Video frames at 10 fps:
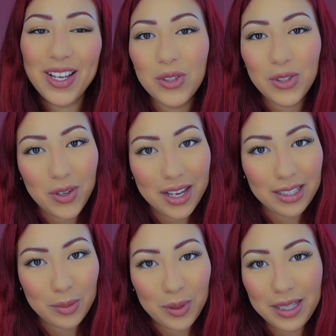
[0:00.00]
So
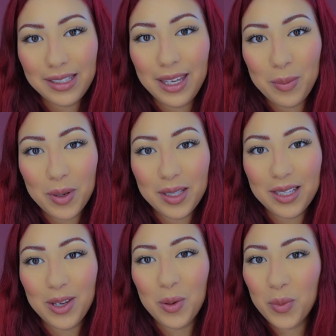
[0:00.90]
yes, please keep us
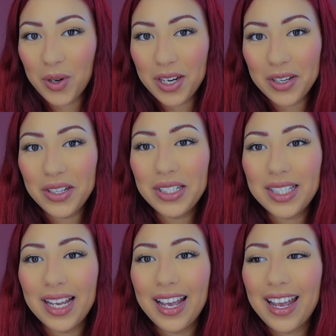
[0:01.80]
in your prayers.